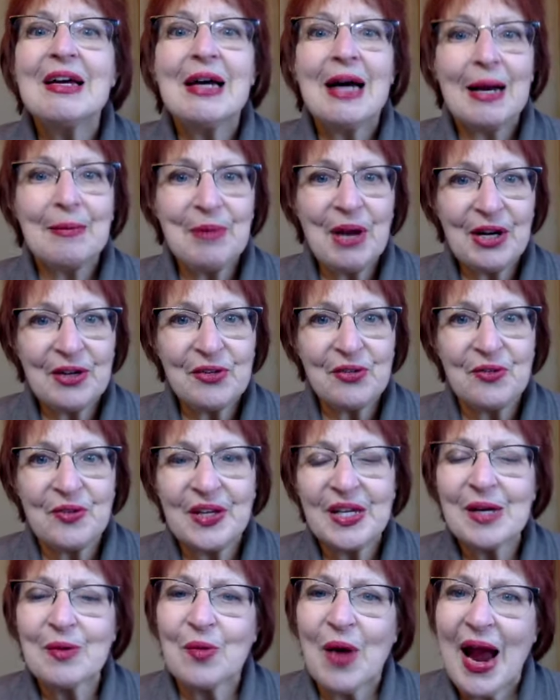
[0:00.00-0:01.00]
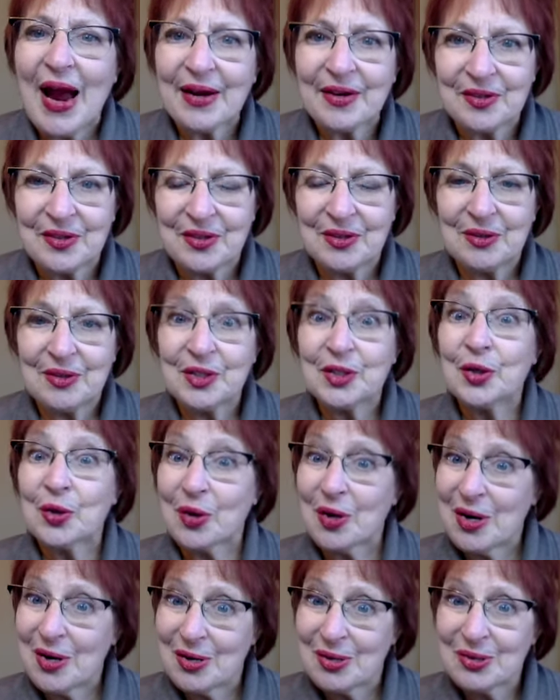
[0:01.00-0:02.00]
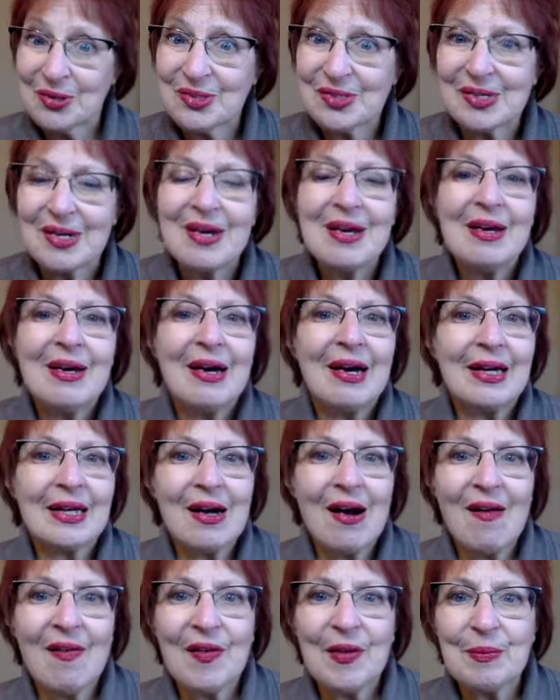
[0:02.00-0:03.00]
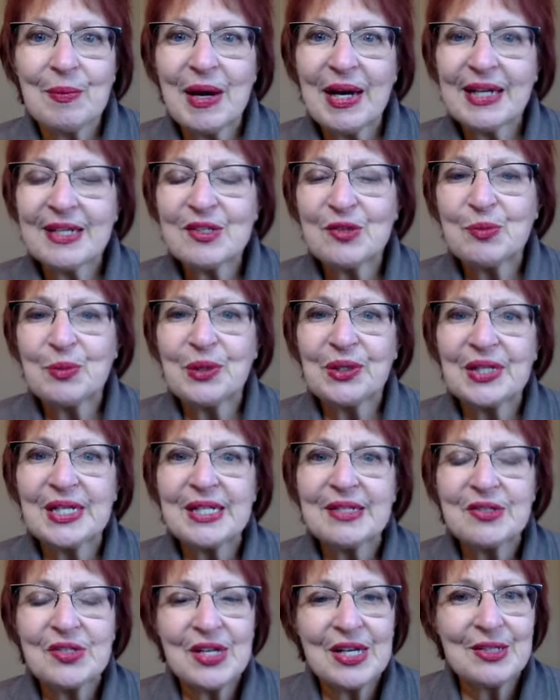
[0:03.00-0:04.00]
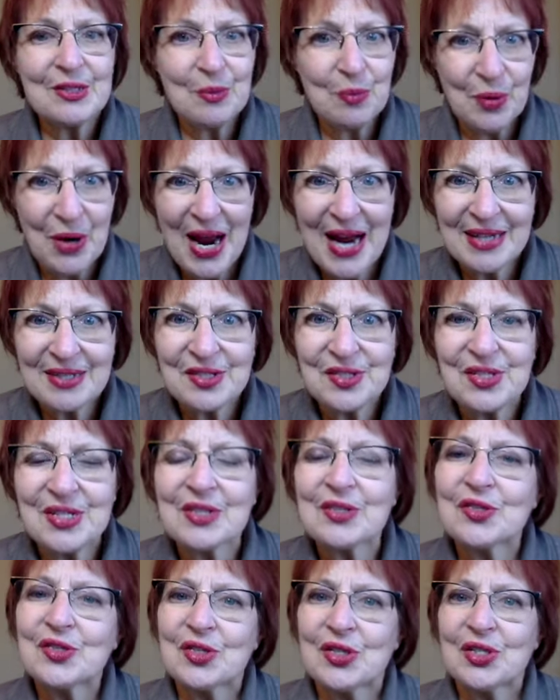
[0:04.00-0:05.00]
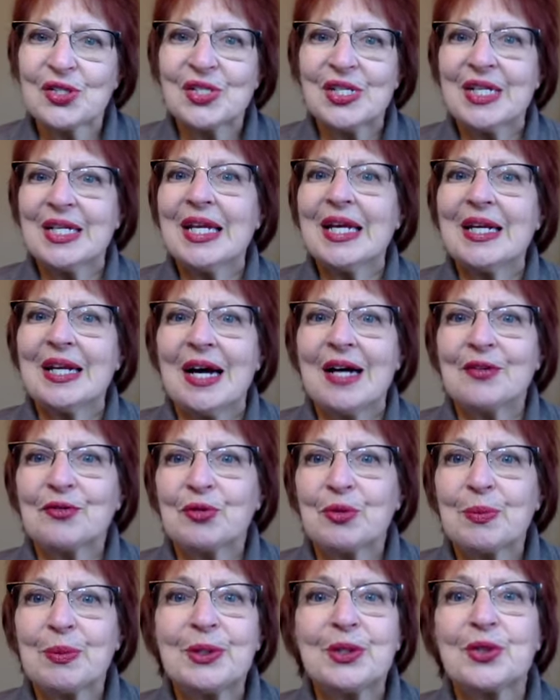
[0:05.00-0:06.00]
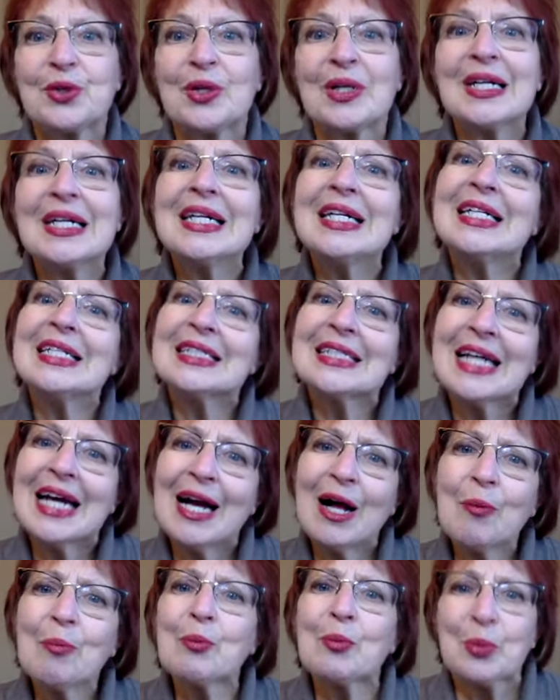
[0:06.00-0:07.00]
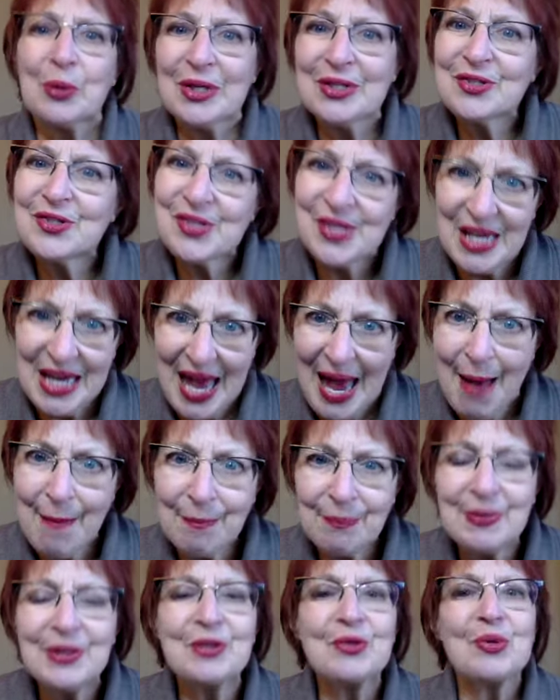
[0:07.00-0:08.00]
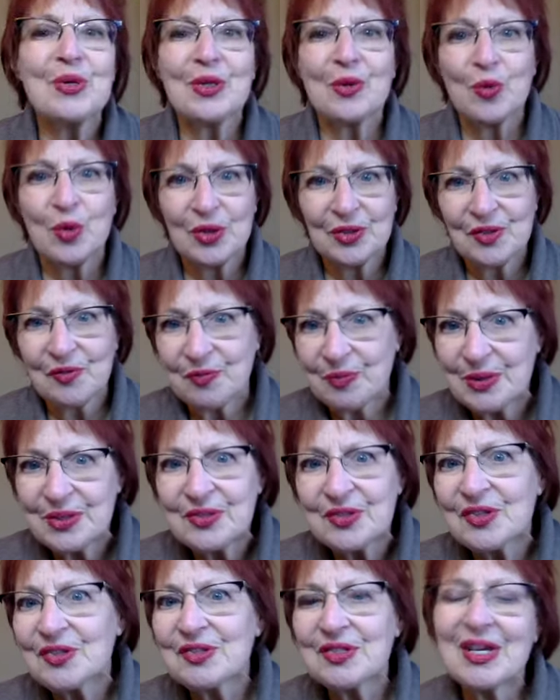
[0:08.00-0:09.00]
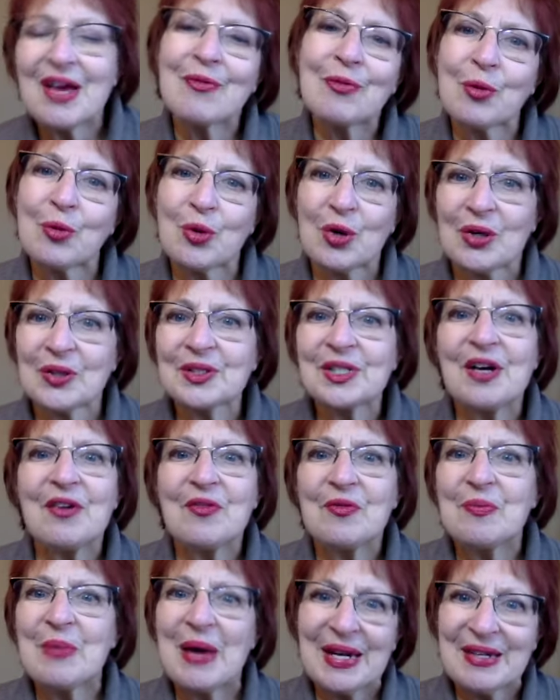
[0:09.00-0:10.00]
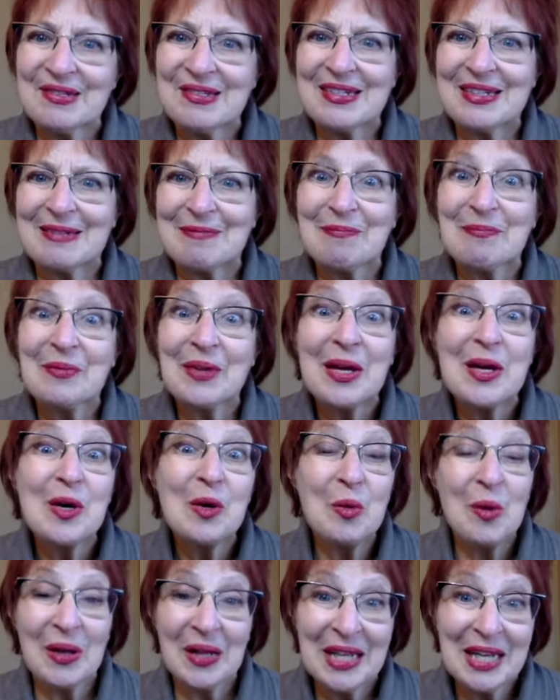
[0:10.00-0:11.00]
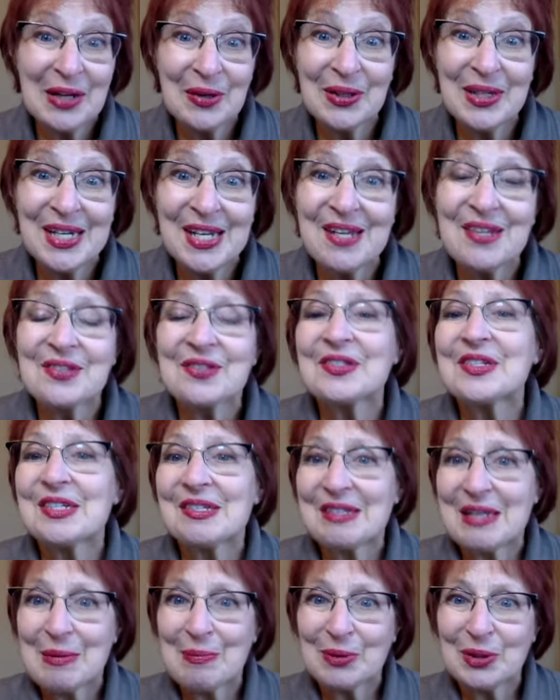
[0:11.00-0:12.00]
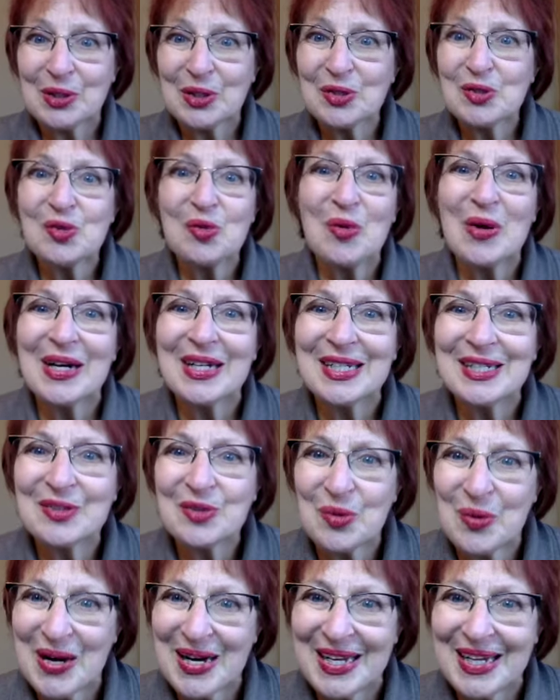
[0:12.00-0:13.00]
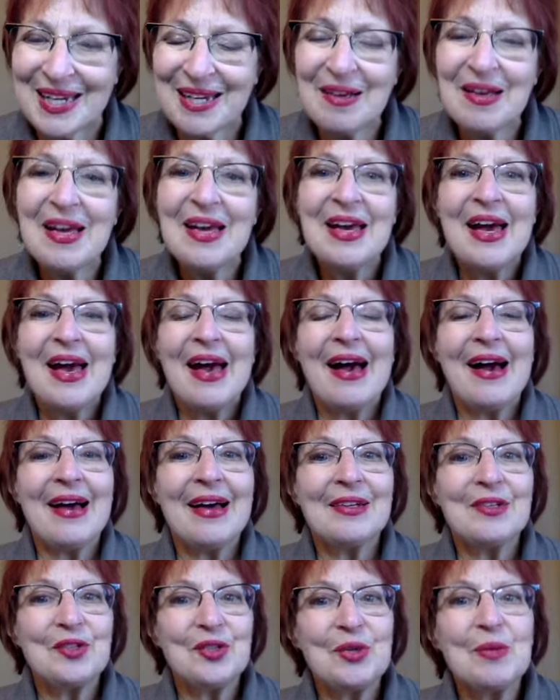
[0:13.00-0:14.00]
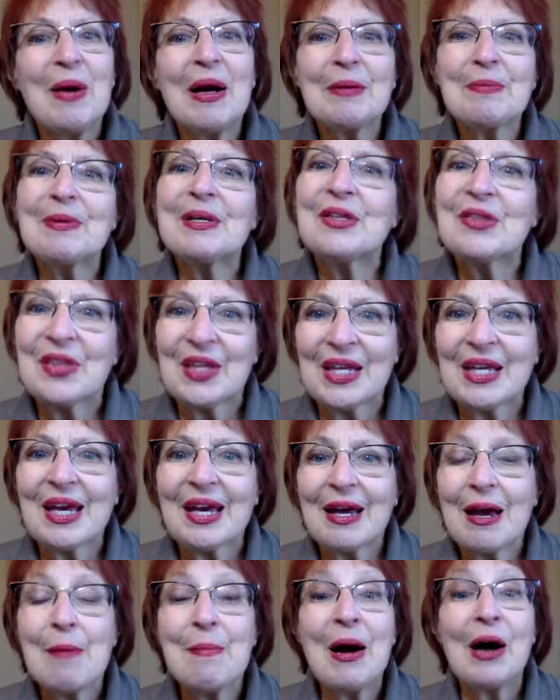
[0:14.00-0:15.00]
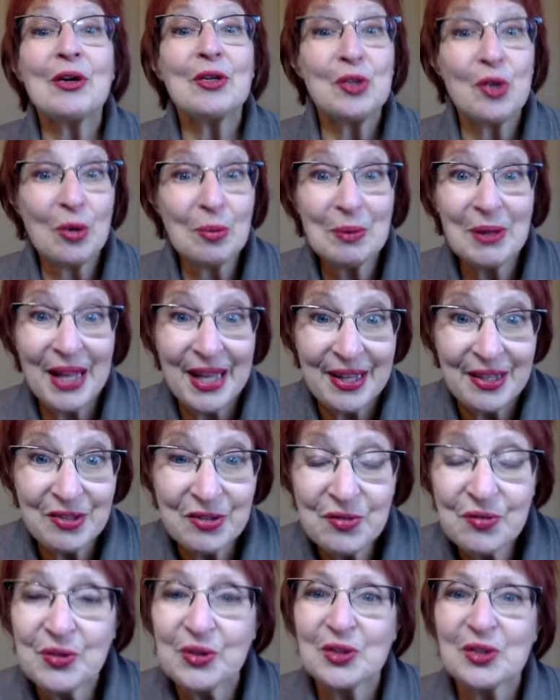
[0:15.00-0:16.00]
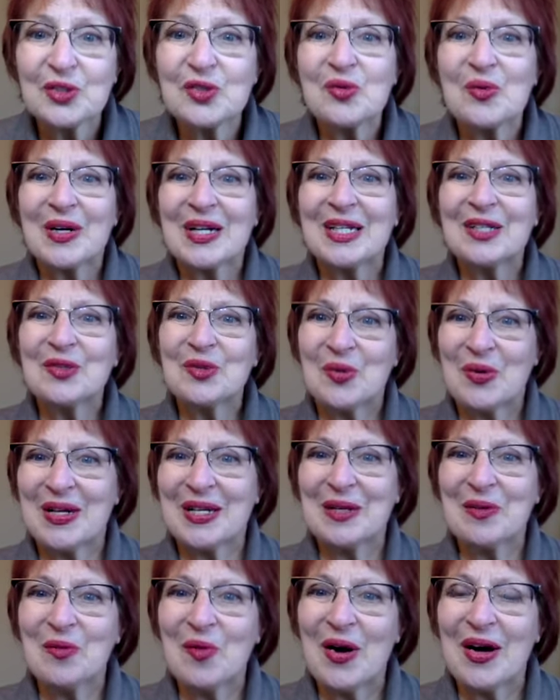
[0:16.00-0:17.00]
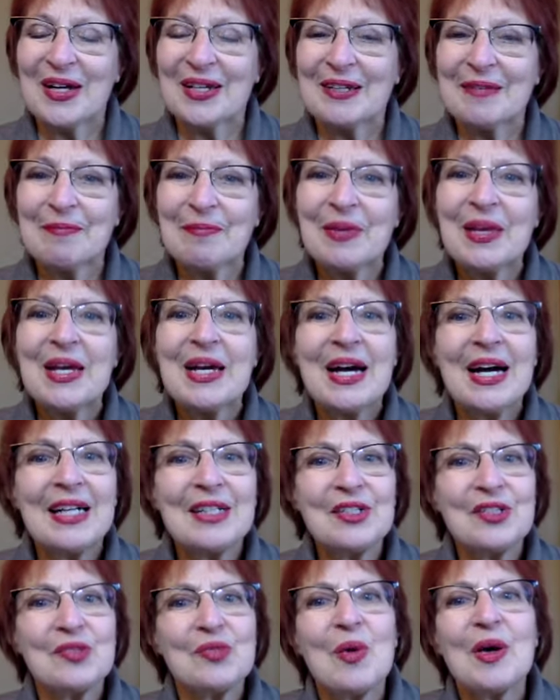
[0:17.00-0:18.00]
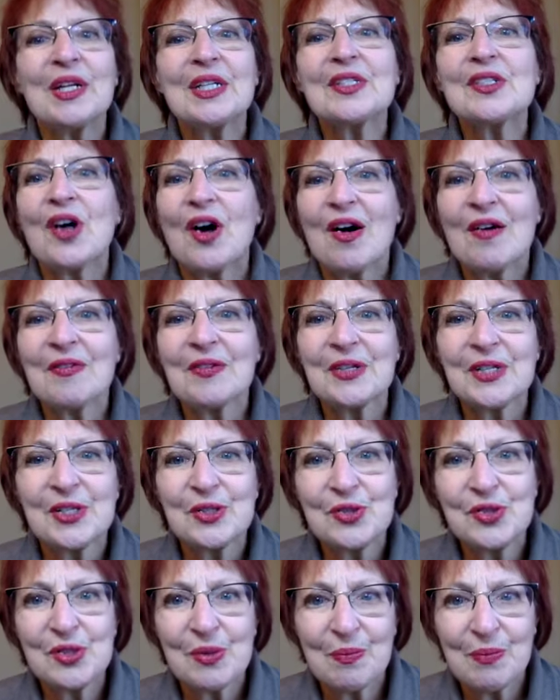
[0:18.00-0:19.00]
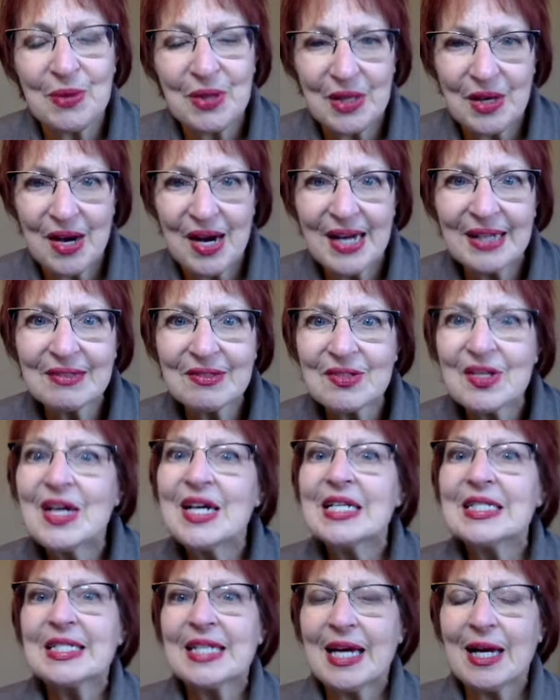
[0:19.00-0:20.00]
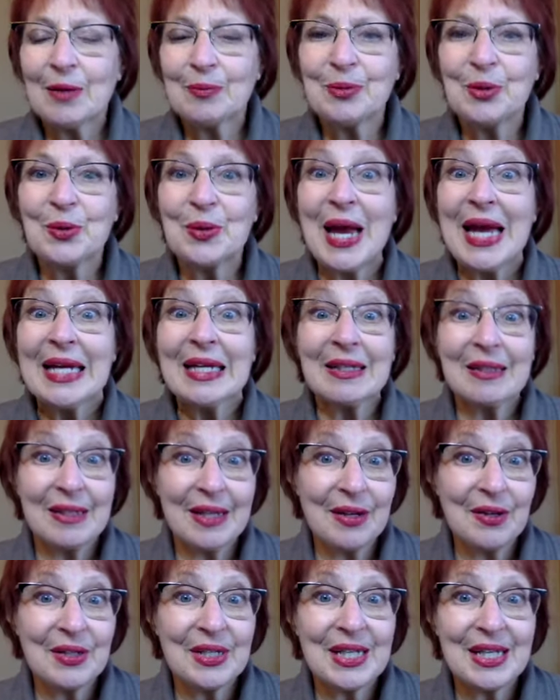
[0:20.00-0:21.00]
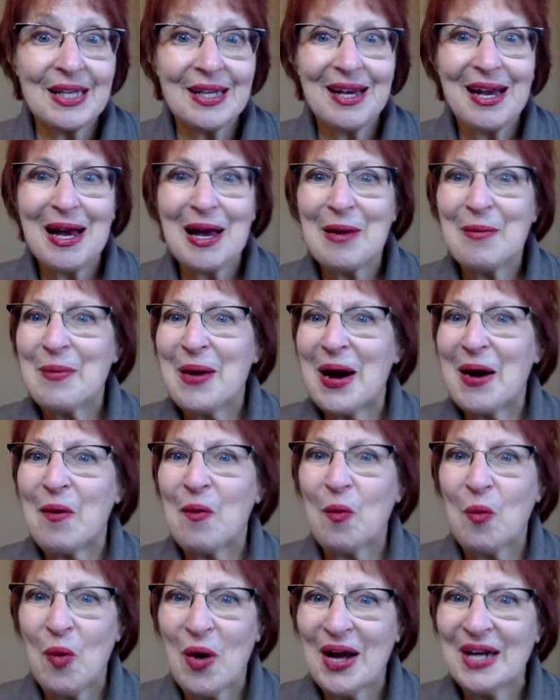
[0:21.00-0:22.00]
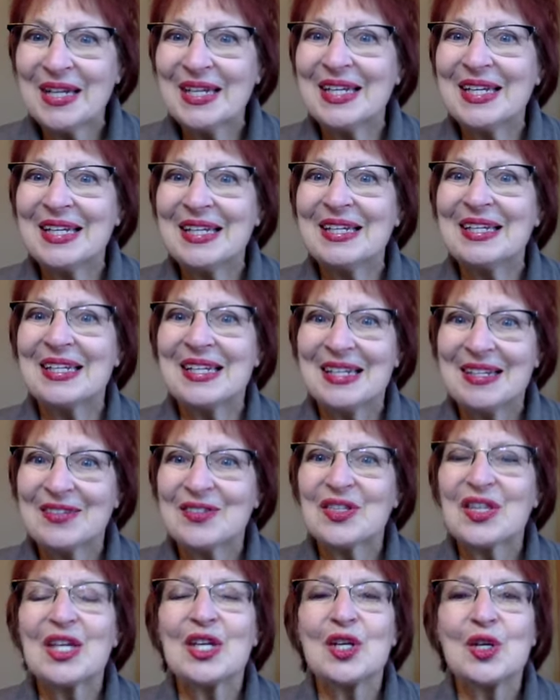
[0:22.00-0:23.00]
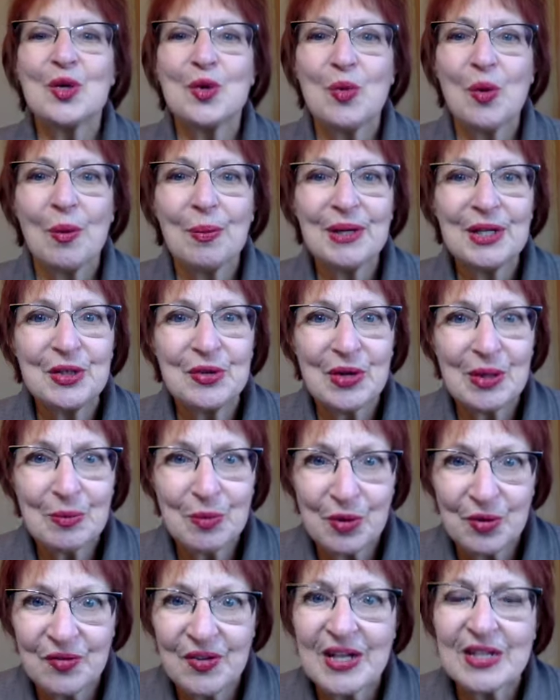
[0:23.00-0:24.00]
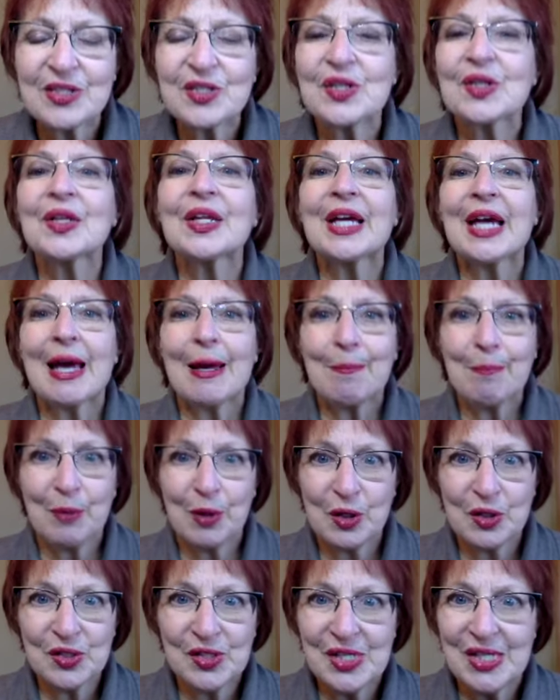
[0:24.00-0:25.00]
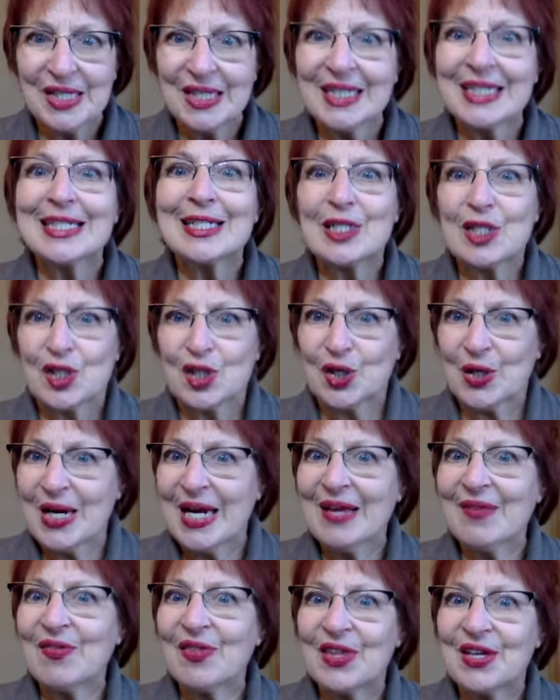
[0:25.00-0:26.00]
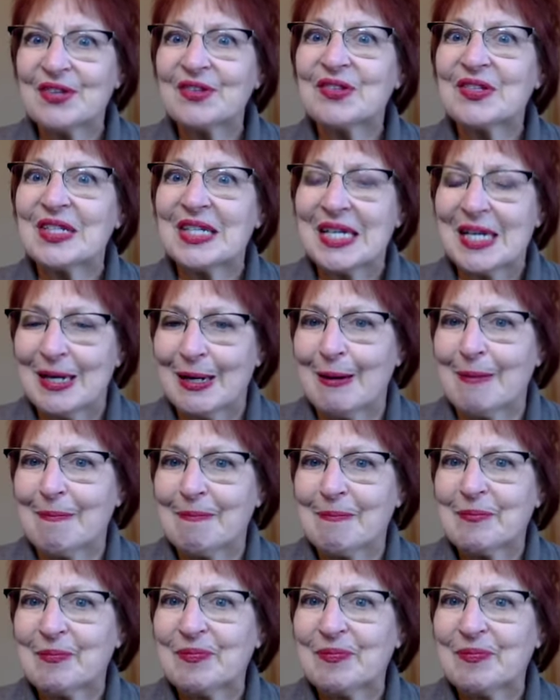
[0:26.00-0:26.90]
I'm Dr. Vicki Rackner, your host. I call on my experience as a practicing surgeon and entrepreneur to help bridge the gap between the world of business and the world of medicine. Well, here it is, December 2020, and you might be thinking about your plans for 2021. I just wanted to offer you some thoughts to help you gain clarity about what it is that you will be doing professionally and personally during this year.